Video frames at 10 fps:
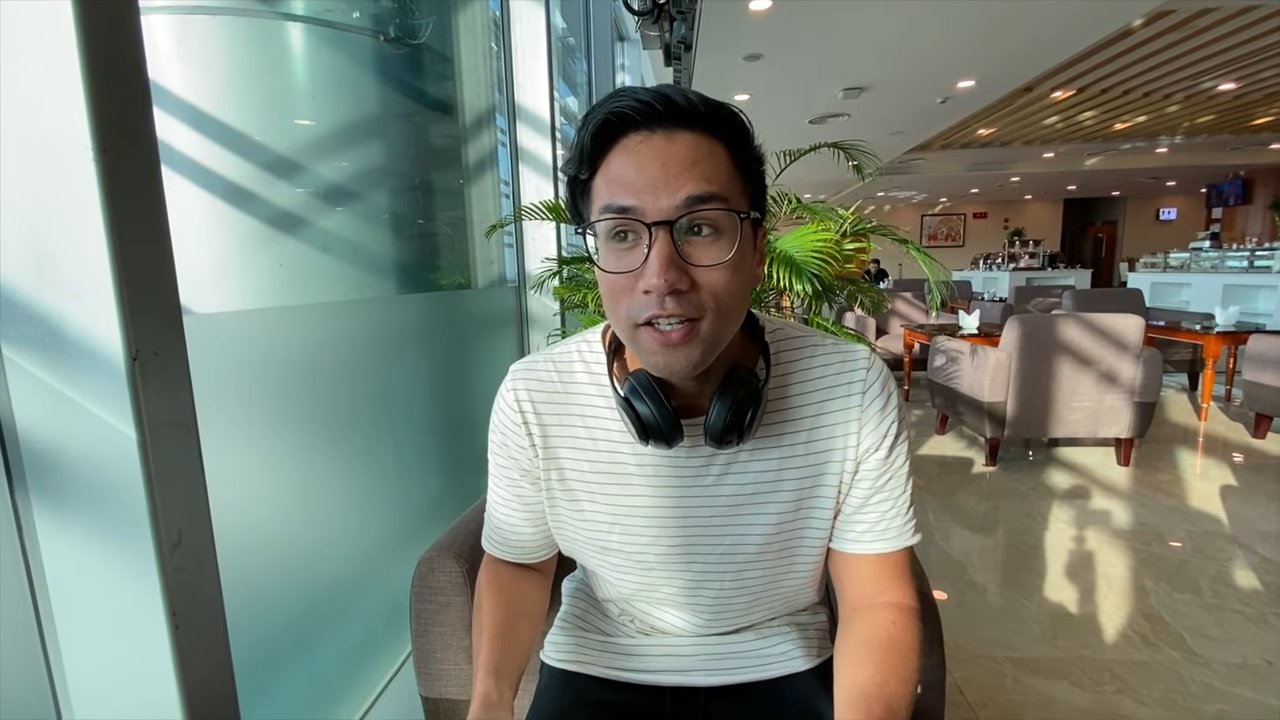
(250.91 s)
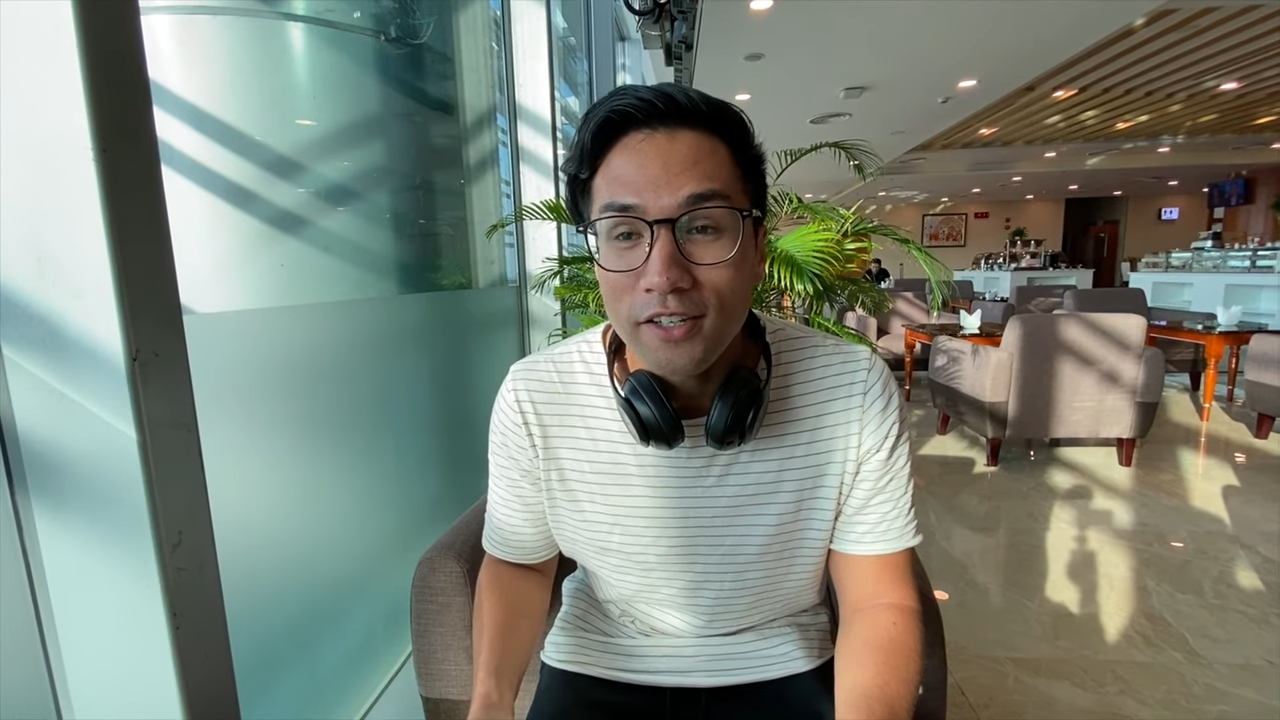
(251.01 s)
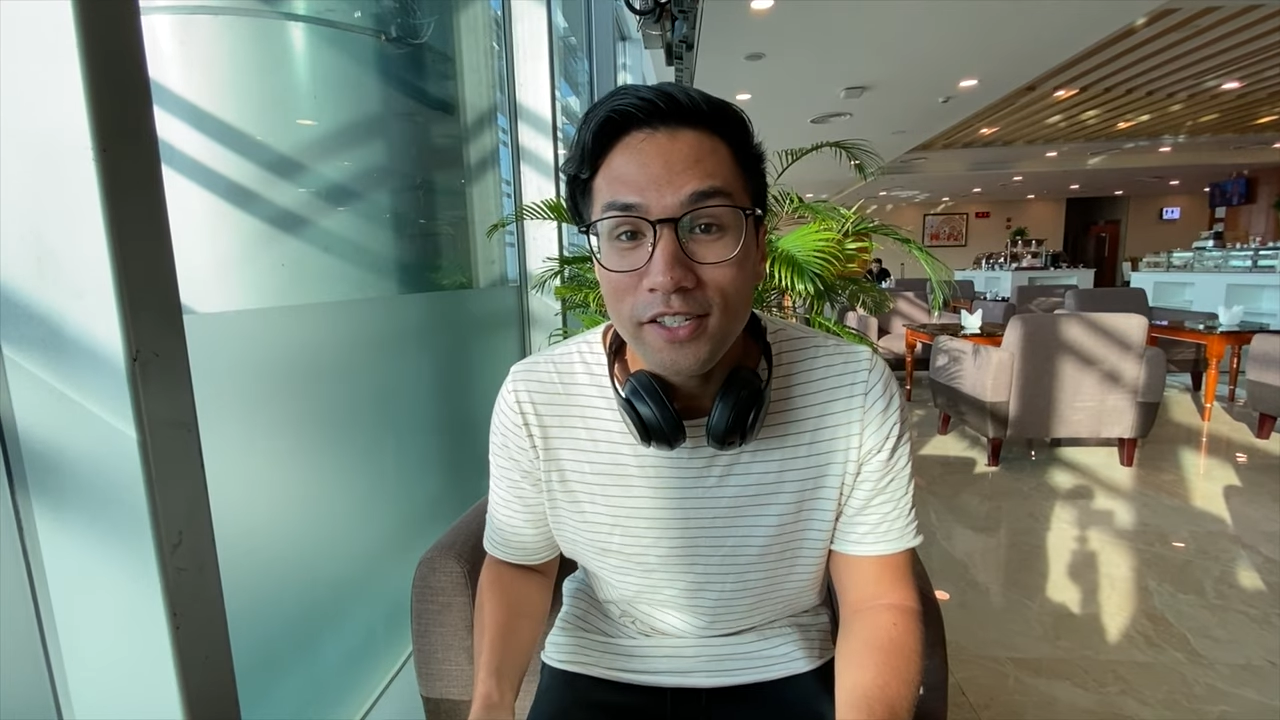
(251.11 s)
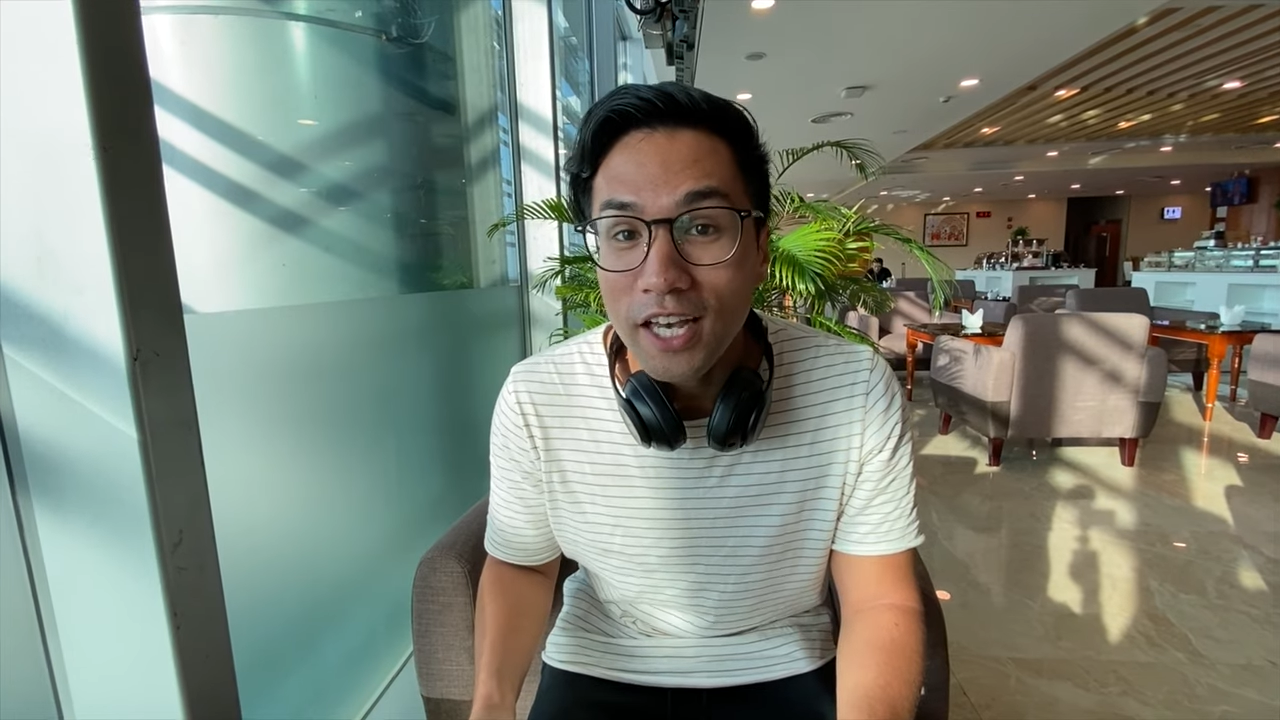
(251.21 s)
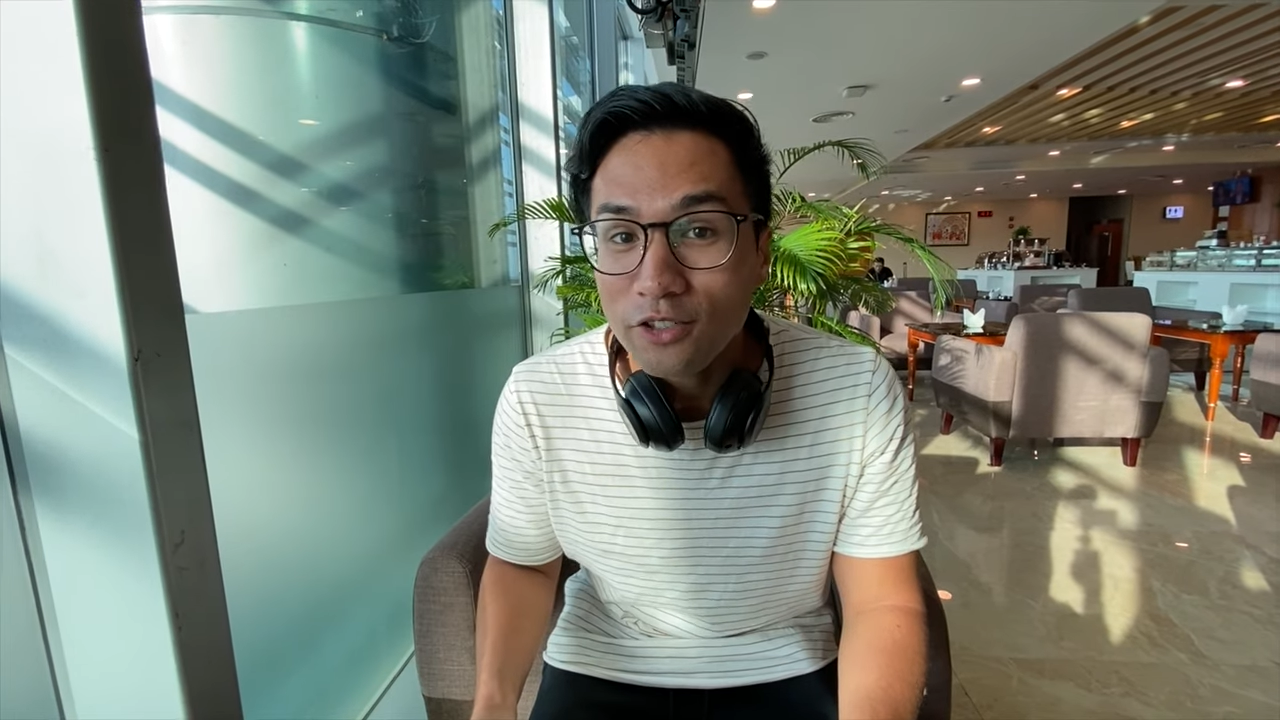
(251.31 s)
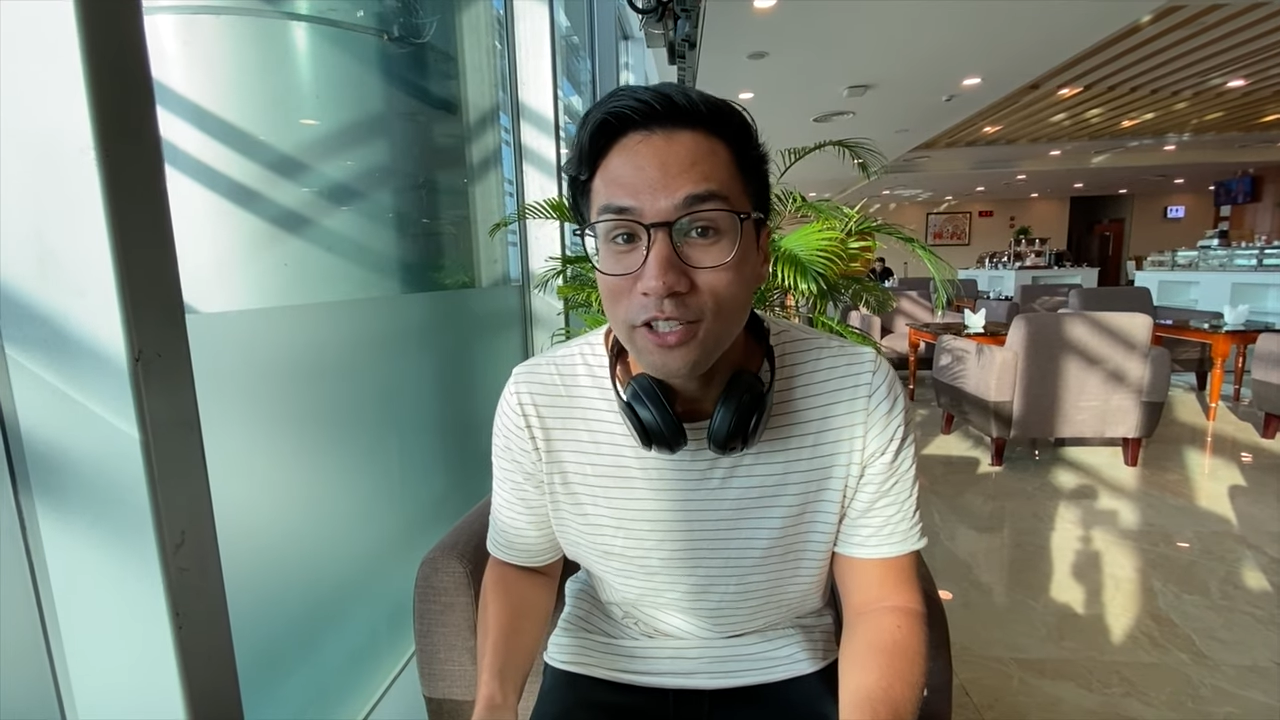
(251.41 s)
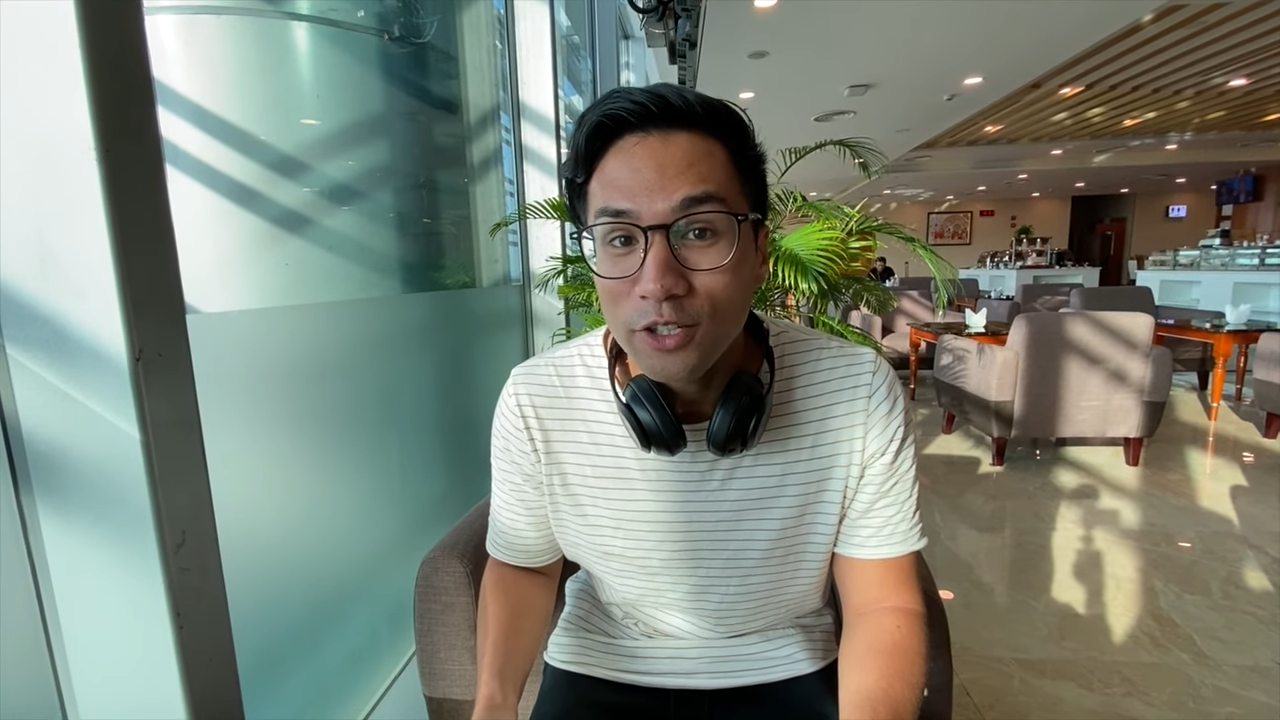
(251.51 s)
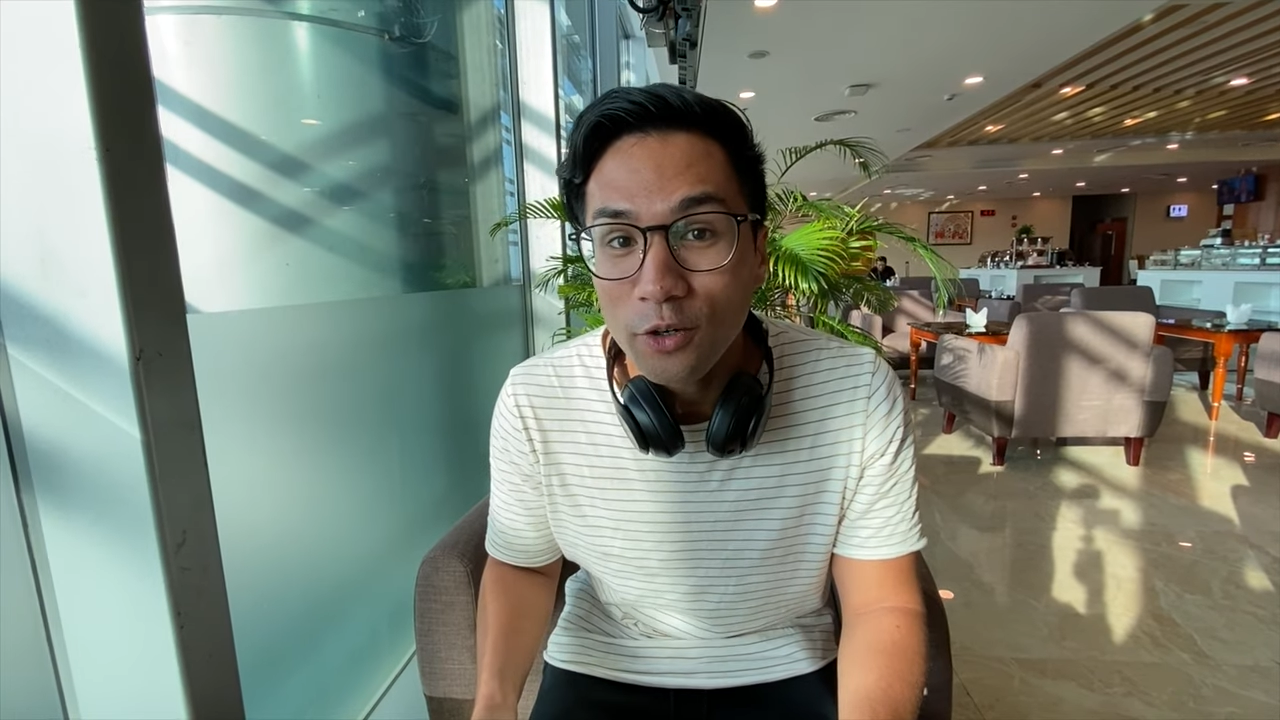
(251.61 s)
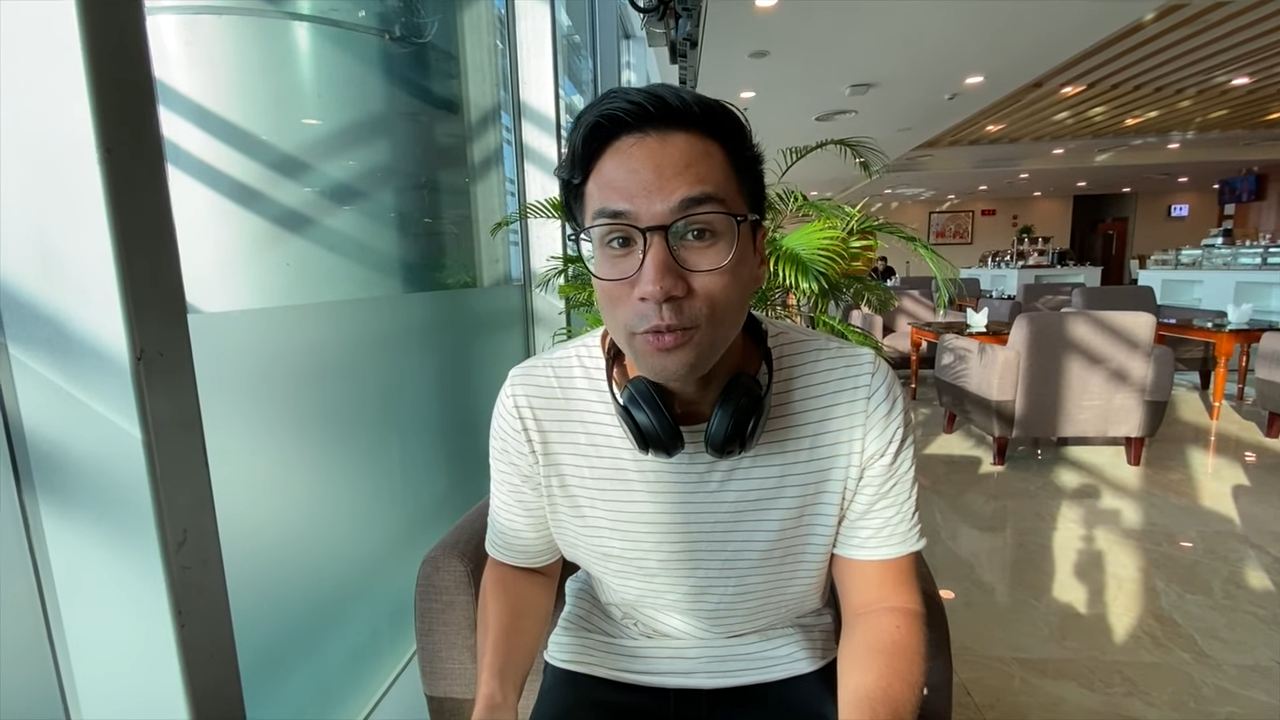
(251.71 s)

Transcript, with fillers: there's actually no